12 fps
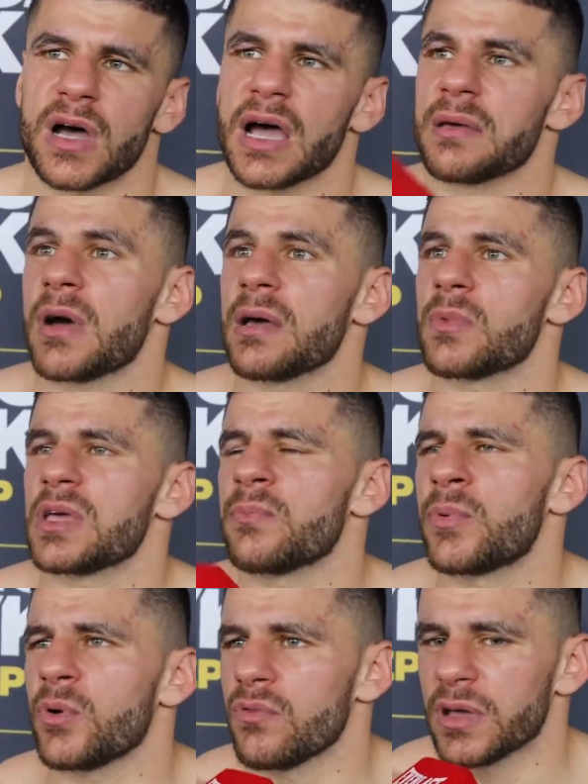I'm
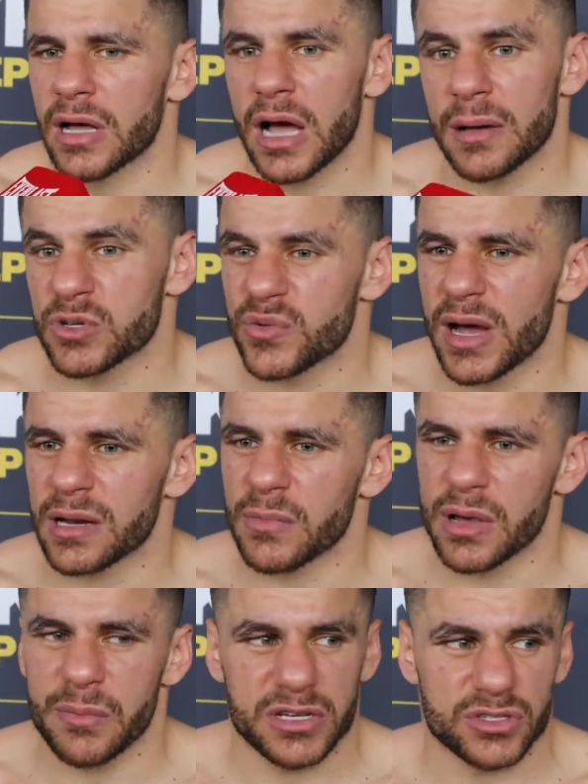improving. I'm trying
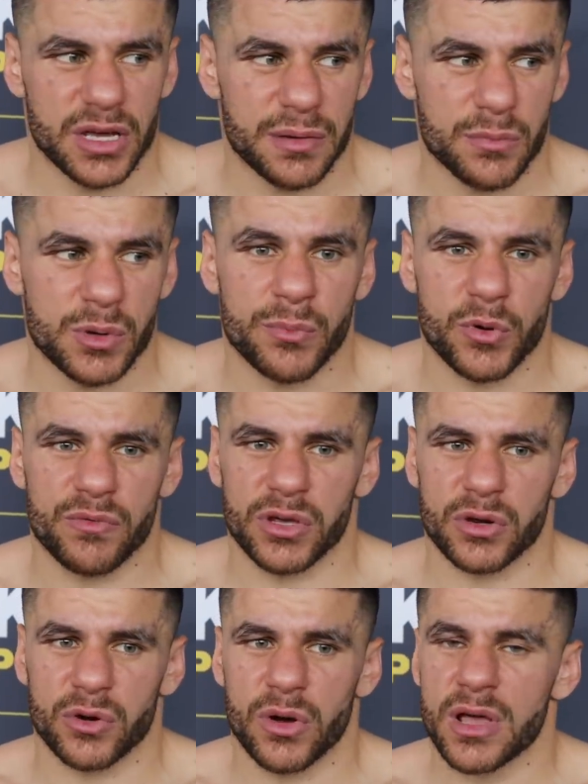my best. I'm
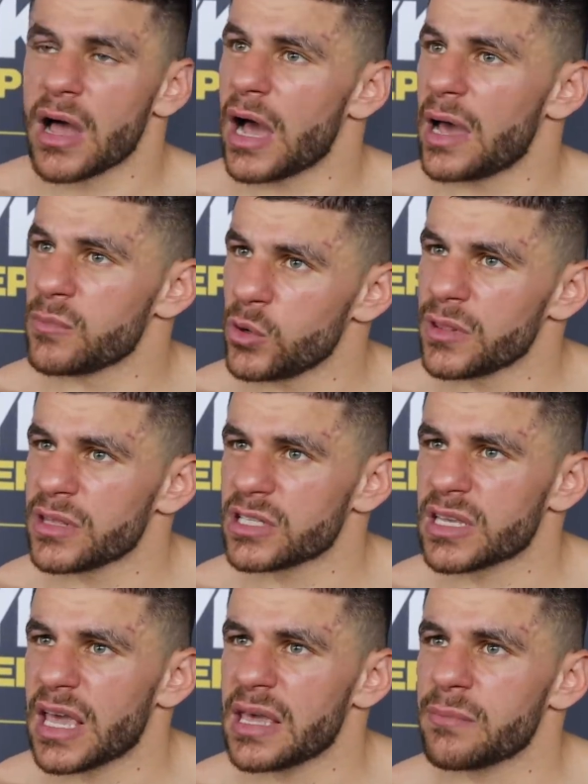improving, you know. I'm new in
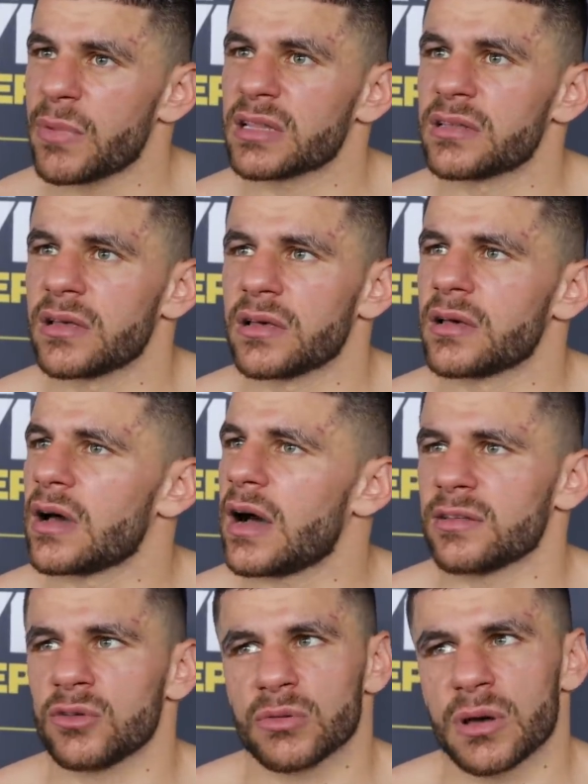this game, but
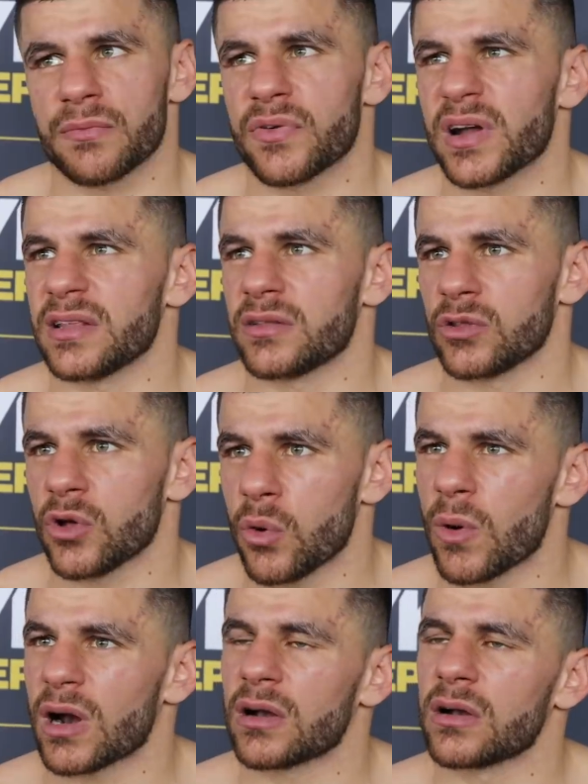I don't afraid no
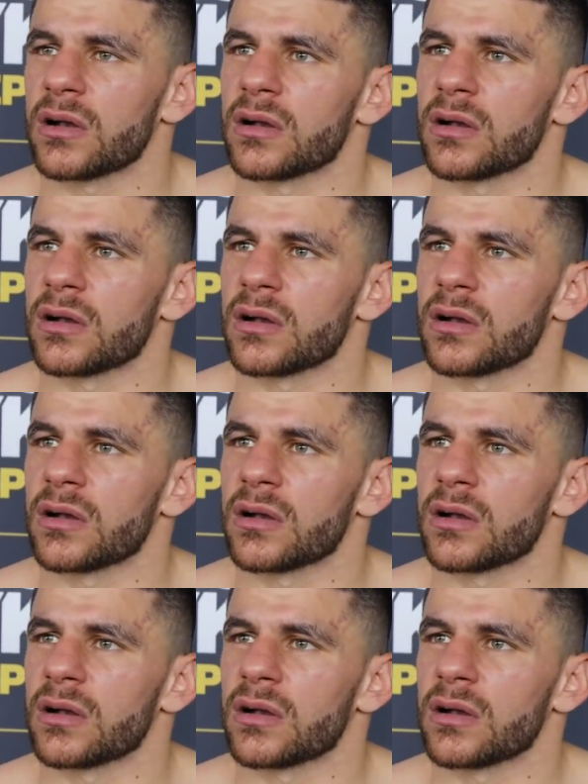one.